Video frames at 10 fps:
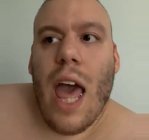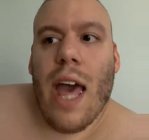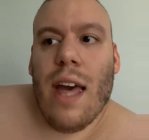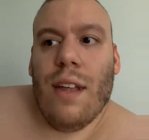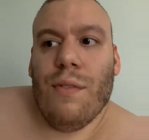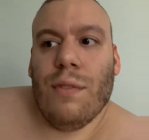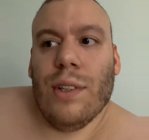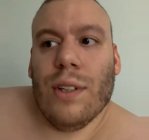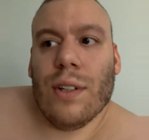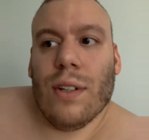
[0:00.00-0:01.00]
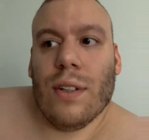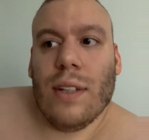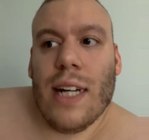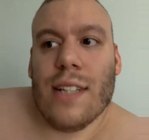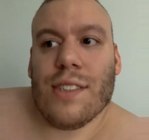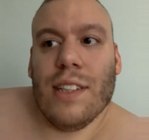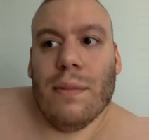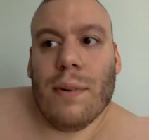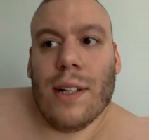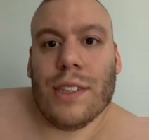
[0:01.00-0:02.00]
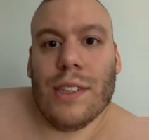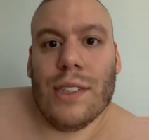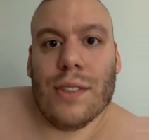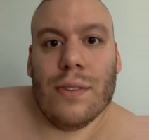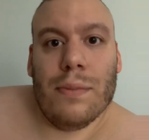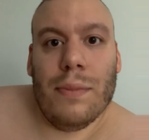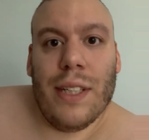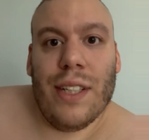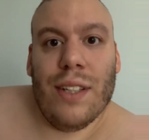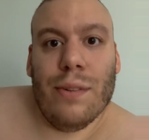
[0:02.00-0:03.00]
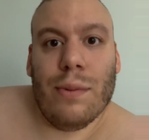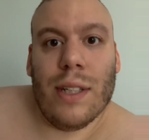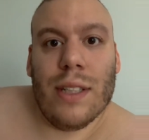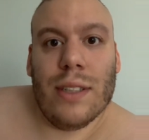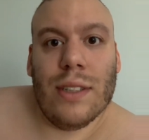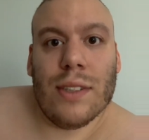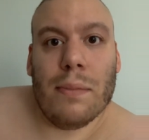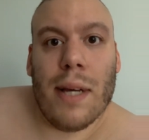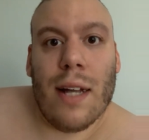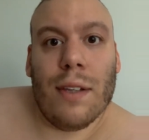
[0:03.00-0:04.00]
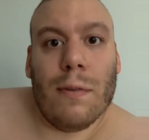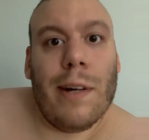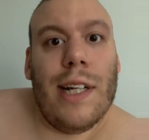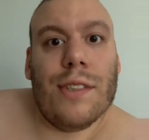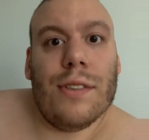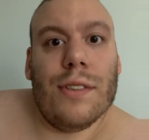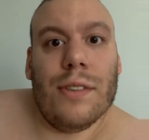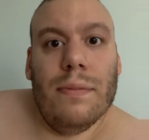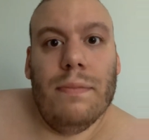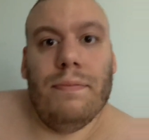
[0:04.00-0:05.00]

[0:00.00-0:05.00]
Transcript: And one of her lasting impressions on me was about the razors.